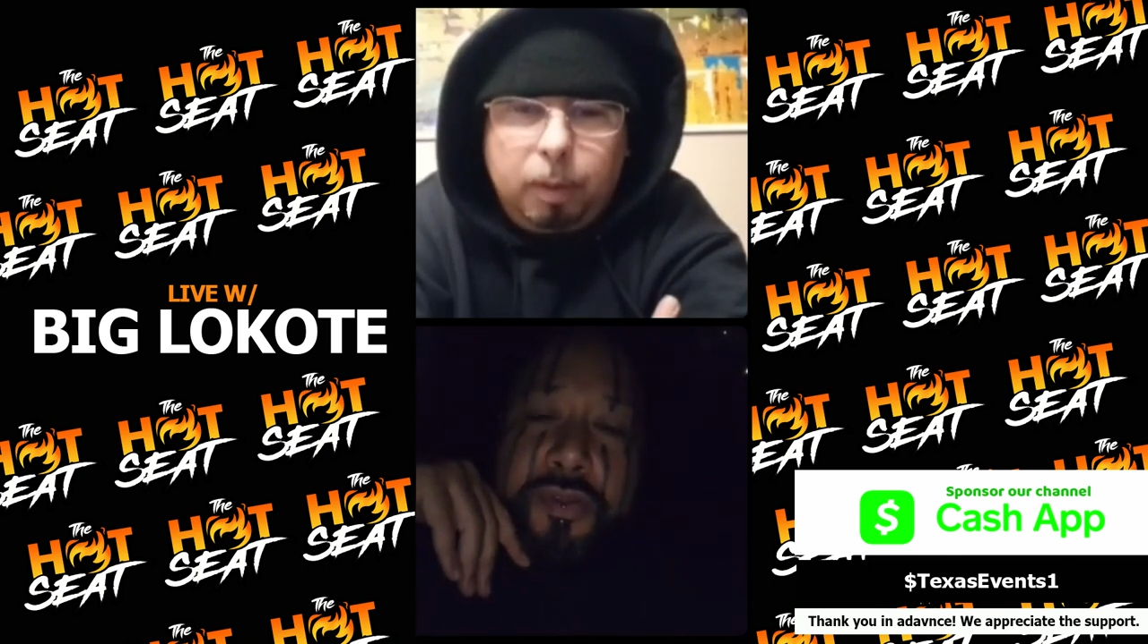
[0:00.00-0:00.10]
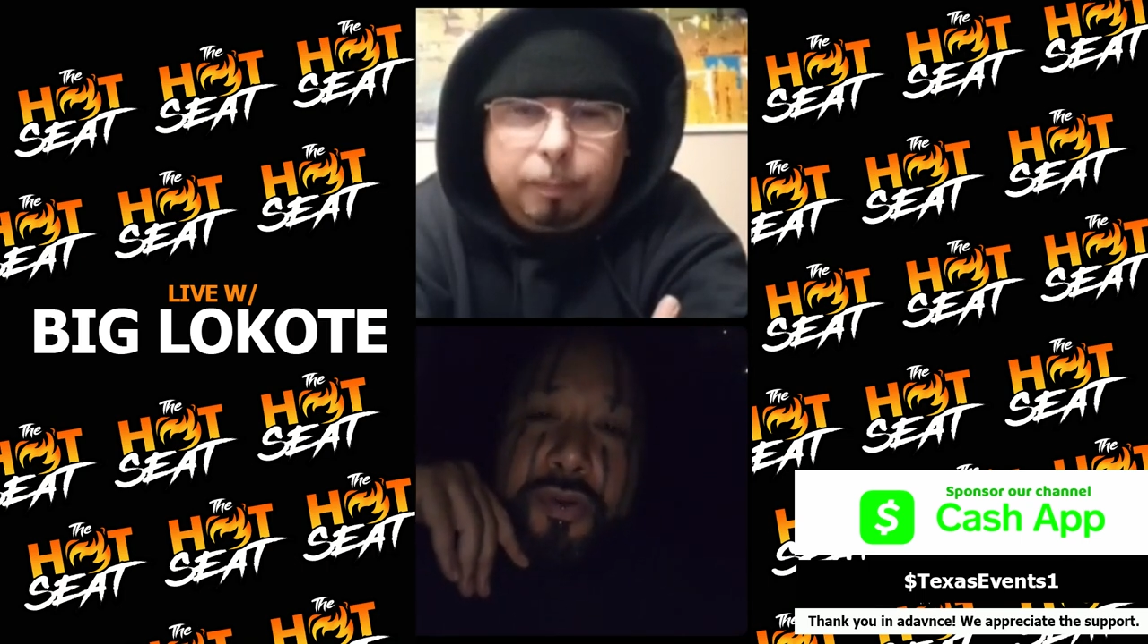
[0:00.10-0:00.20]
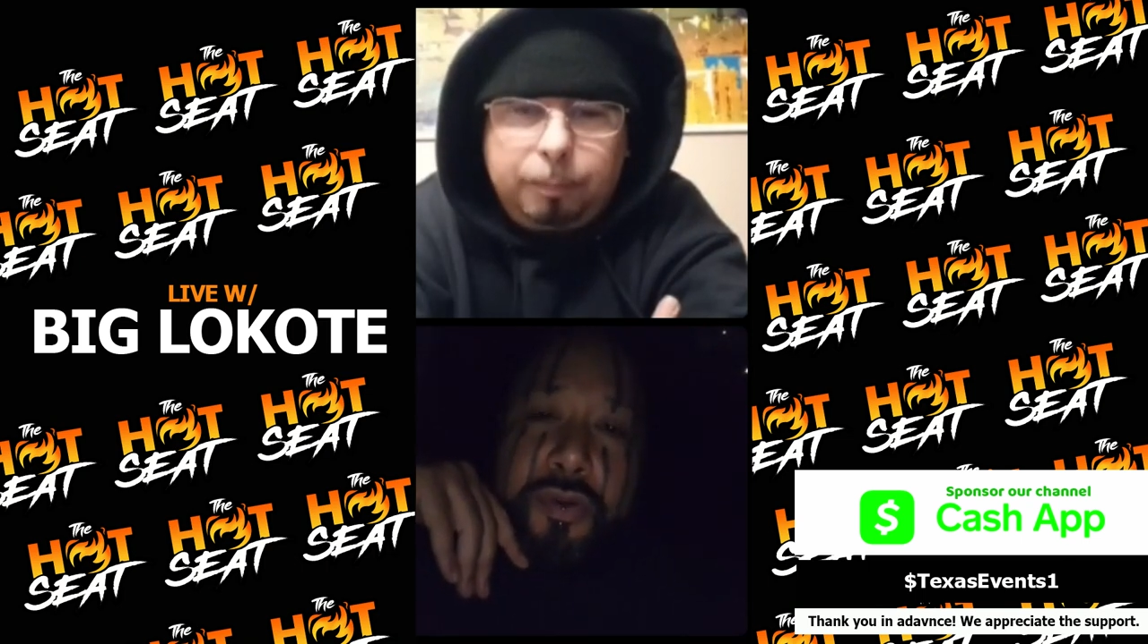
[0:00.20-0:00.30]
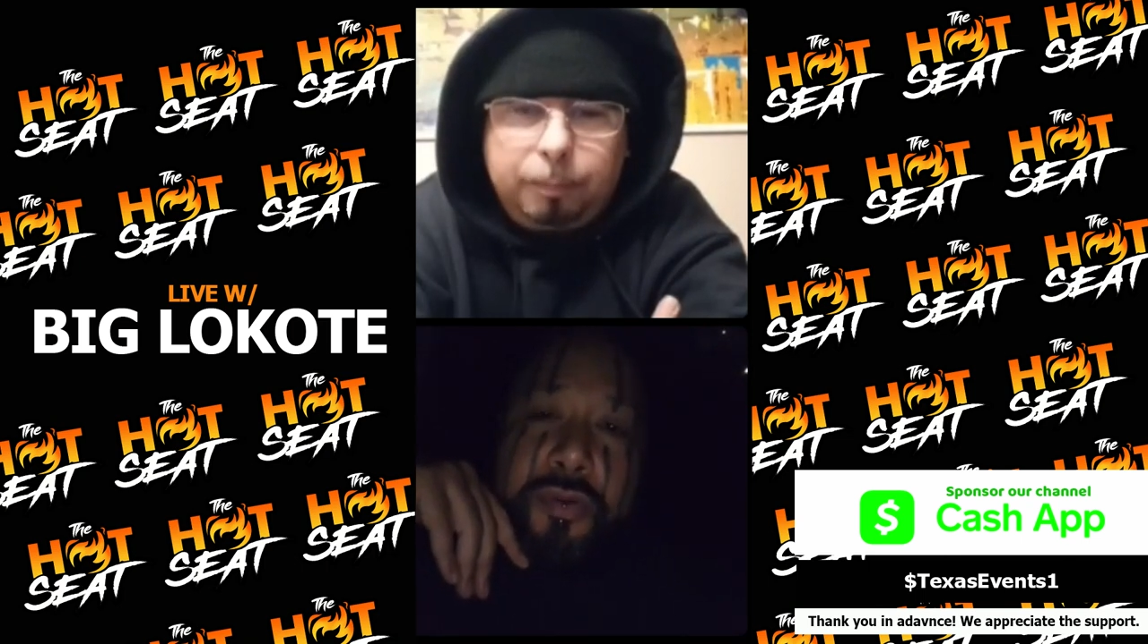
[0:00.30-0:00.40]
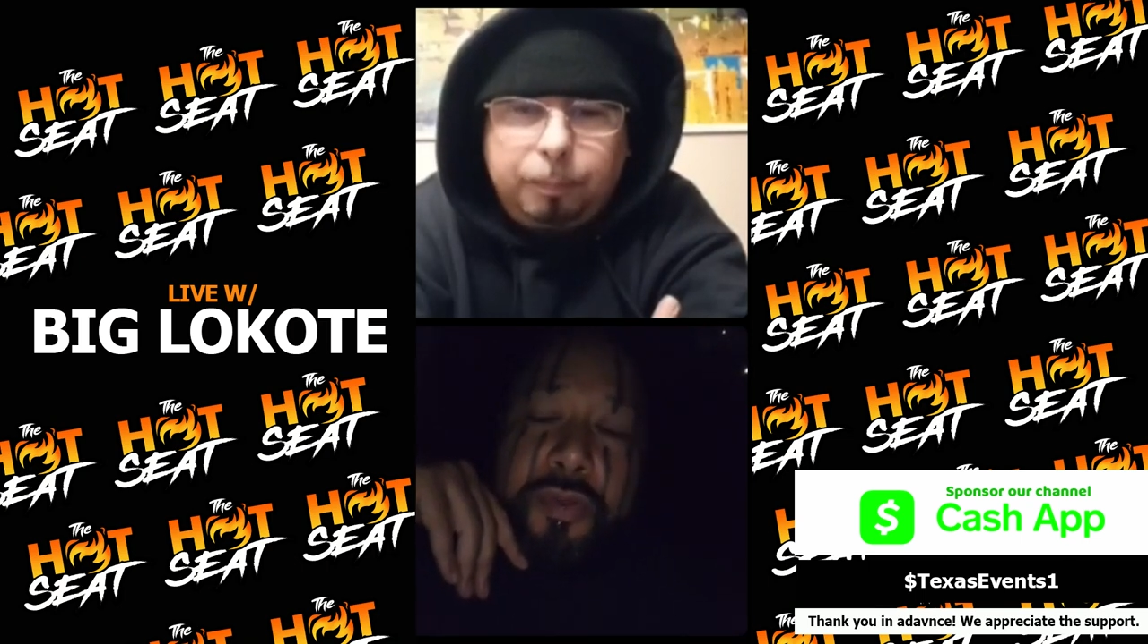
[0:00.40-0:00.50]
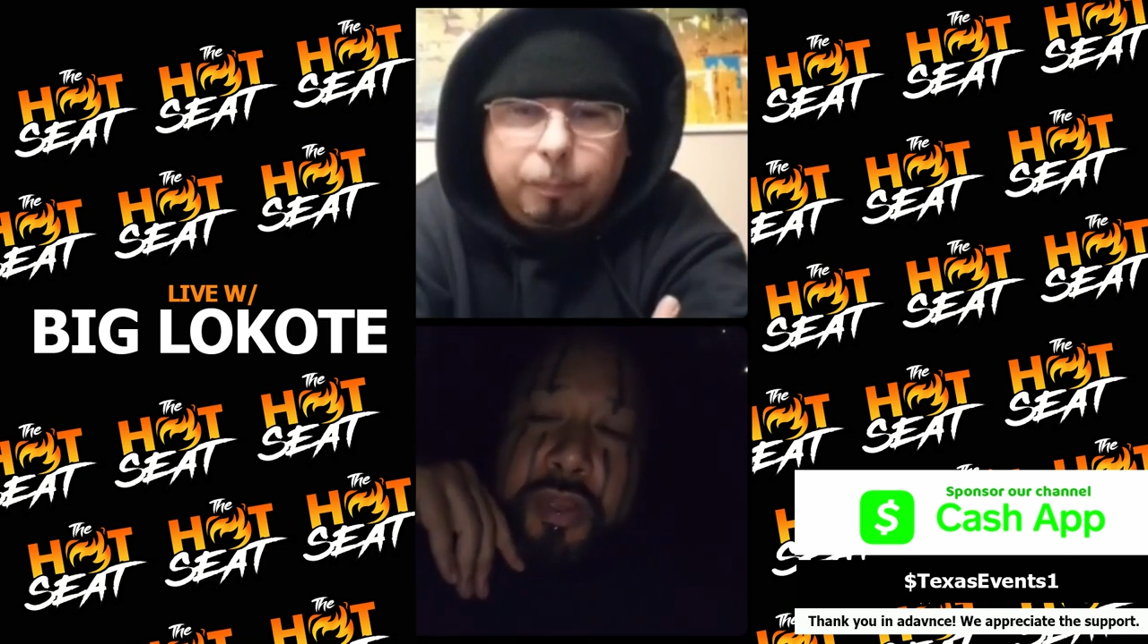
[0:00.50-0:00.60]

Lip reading: So,